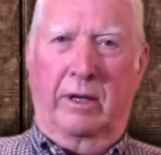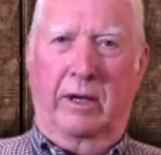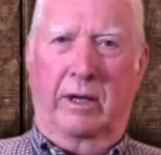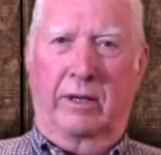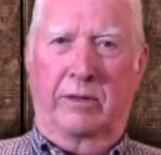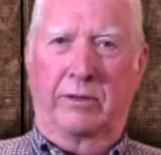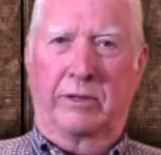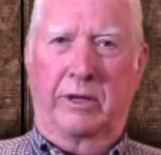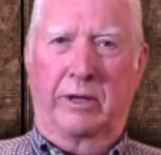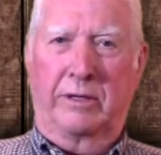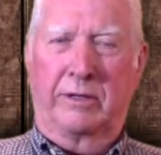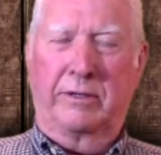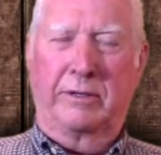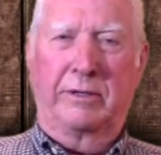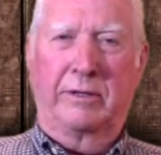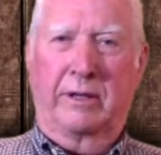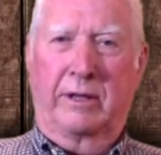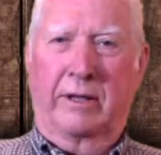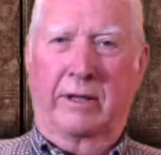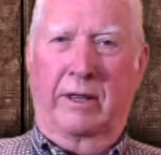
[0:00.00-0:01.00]
And then
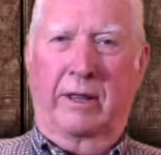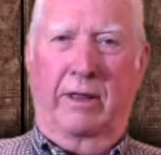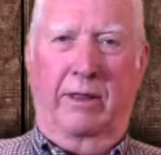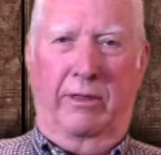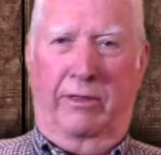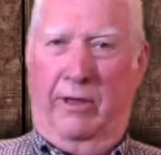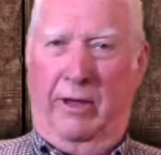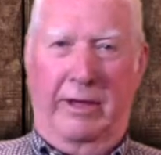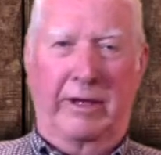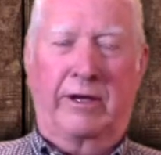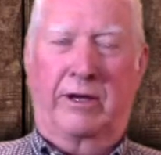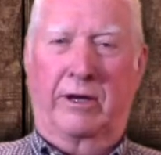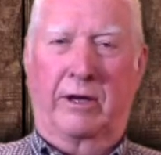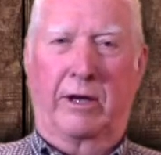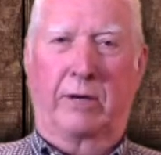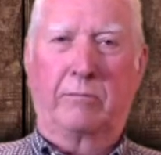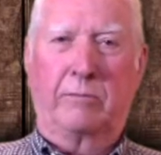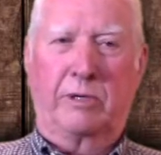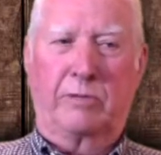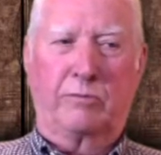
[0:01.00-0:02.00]
they
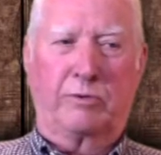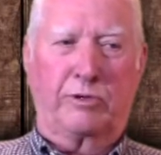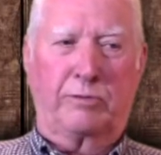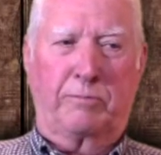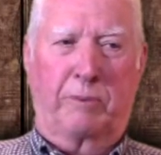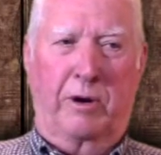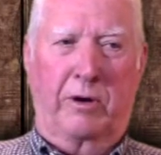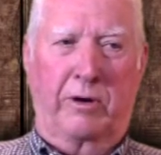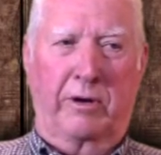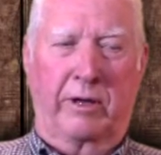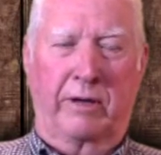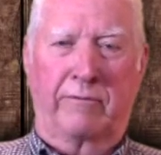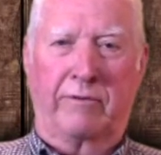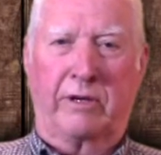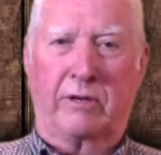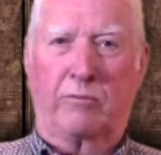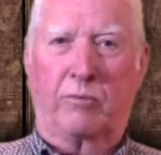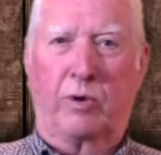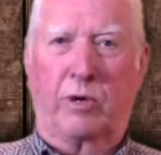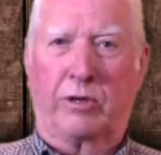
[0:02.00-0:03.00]
come and was part of
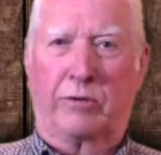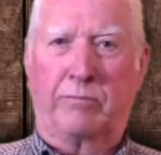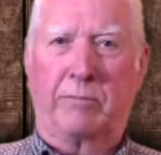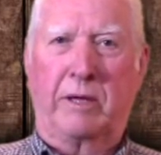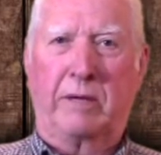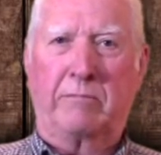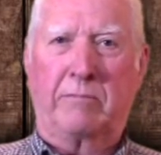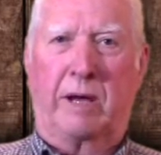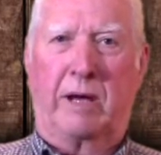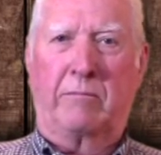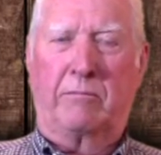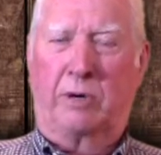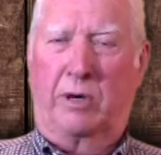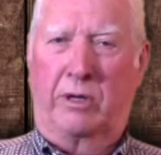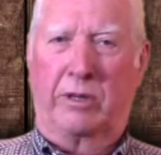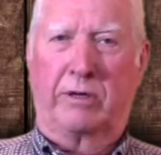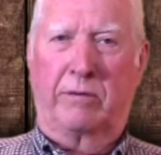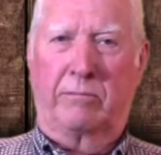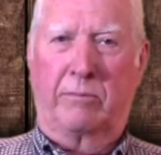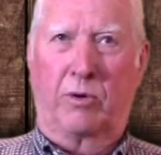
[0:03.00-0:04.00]
it with me. My
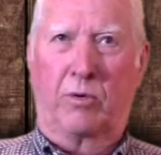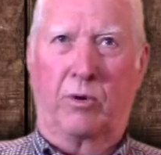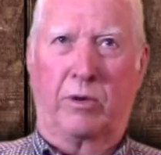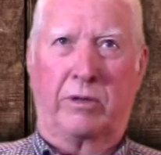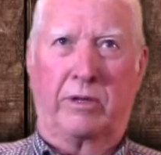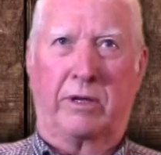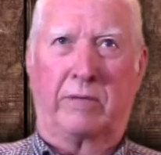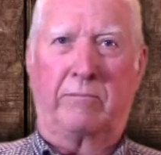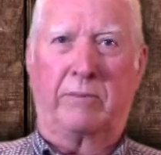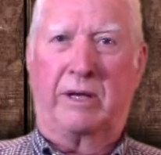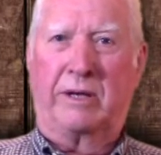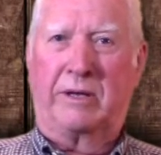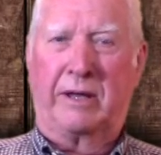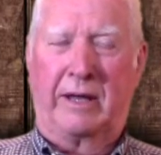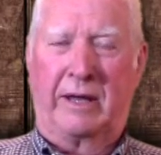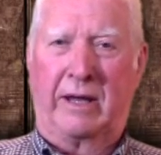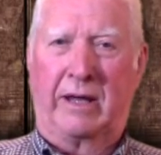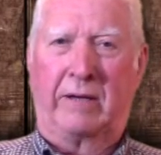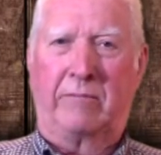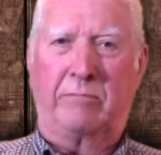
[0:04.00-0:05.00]
mother more than my
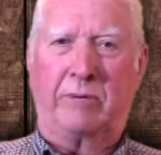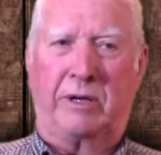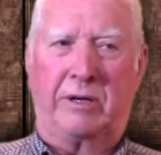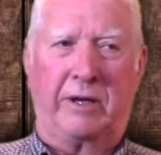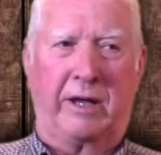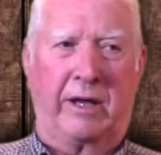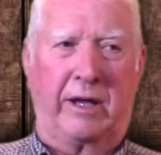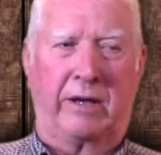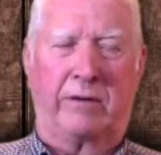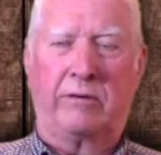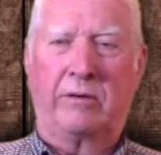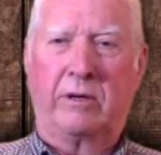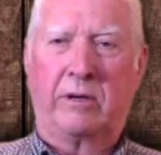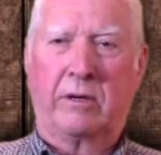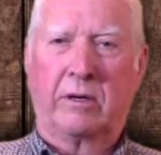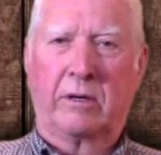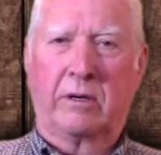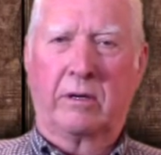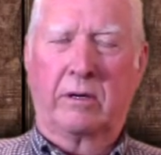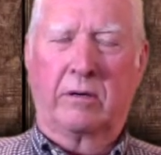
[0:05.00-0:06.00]
dad. My dad
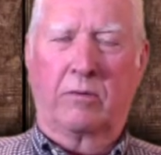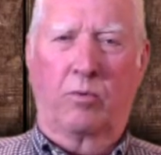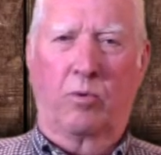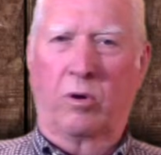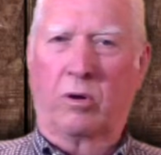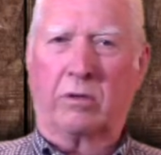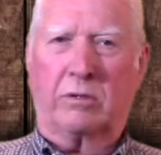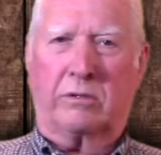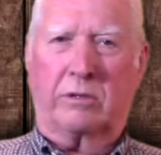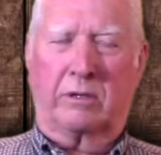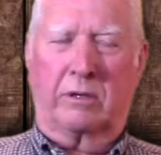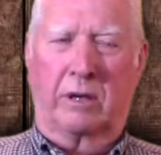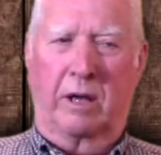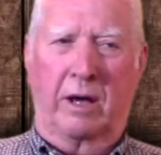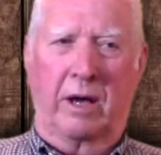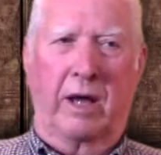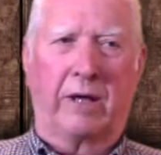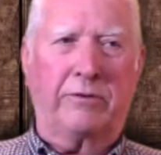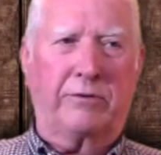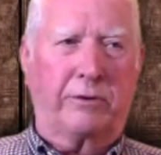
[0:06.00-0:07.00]
worked a
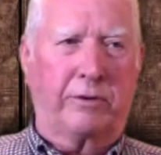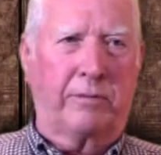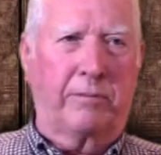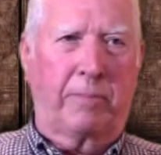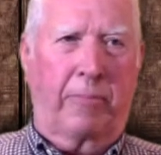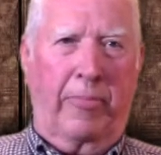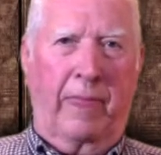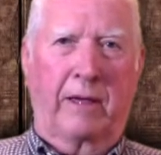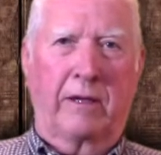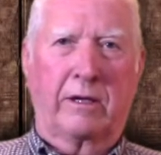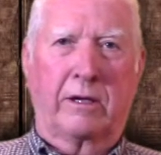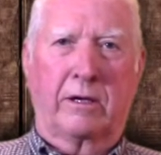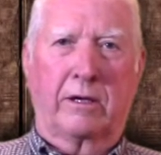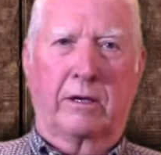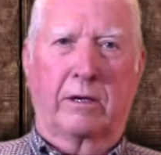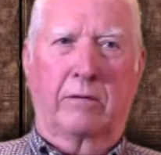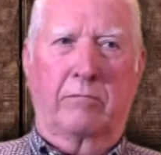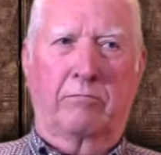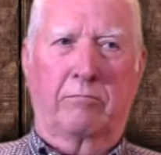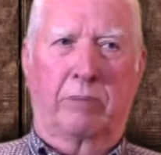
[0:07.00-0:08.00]
lot,
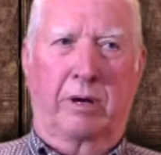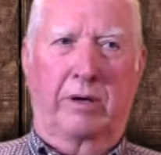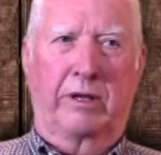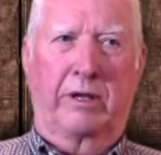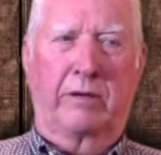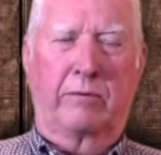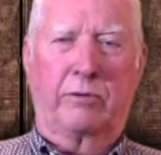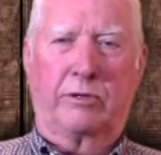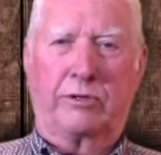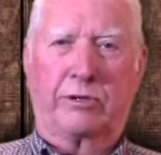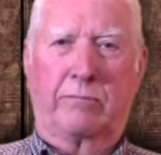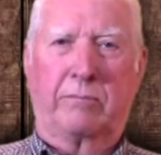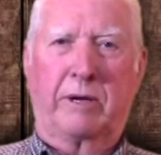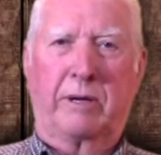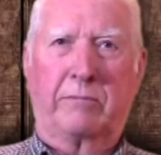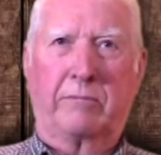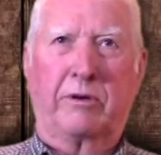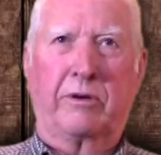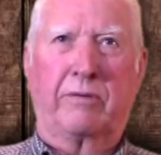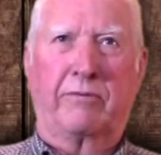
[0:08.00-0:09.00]
but he was a
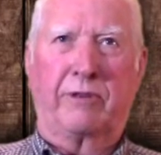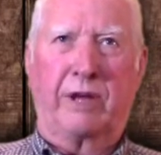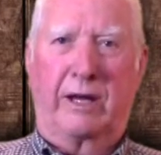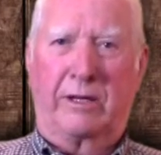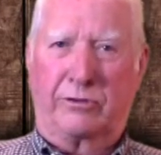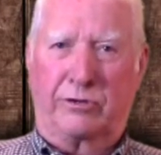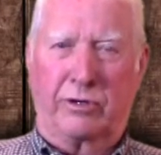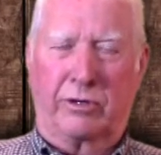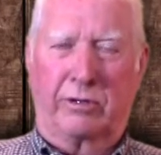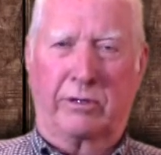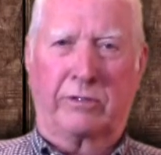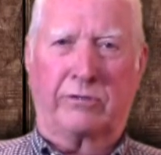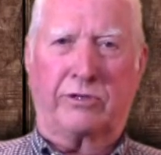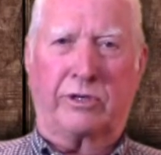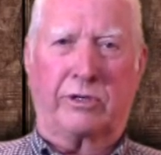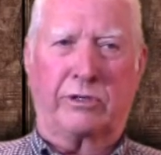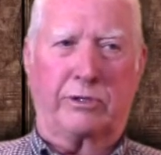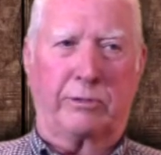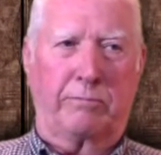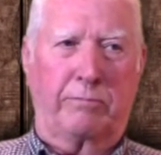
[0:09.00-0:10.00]
member of that church
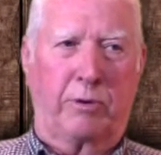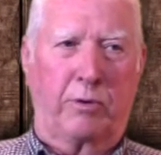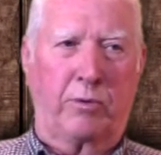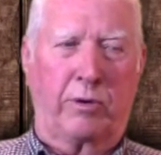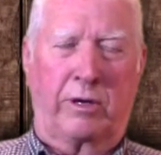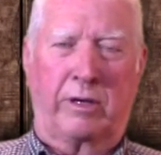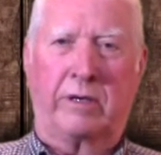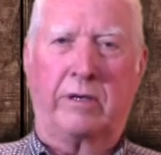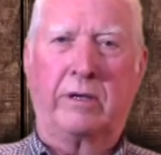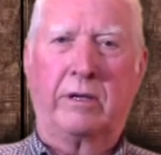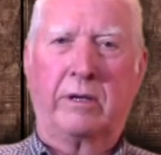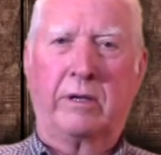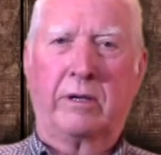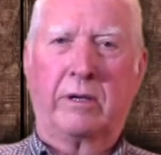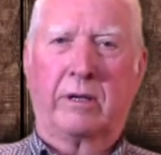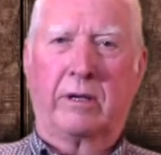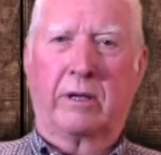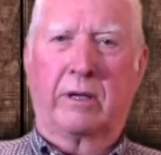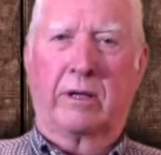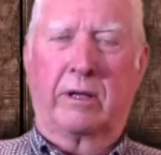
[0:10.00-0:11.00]
and supported
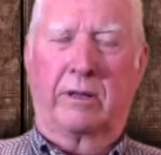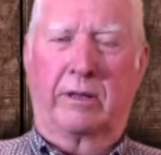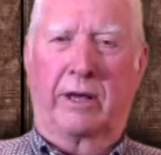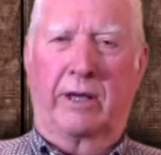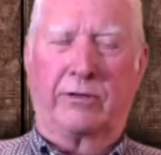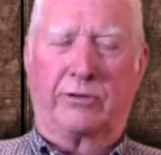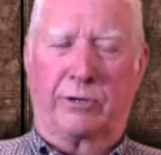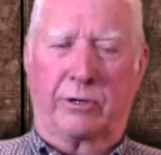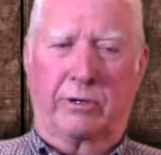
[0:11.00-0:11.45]
that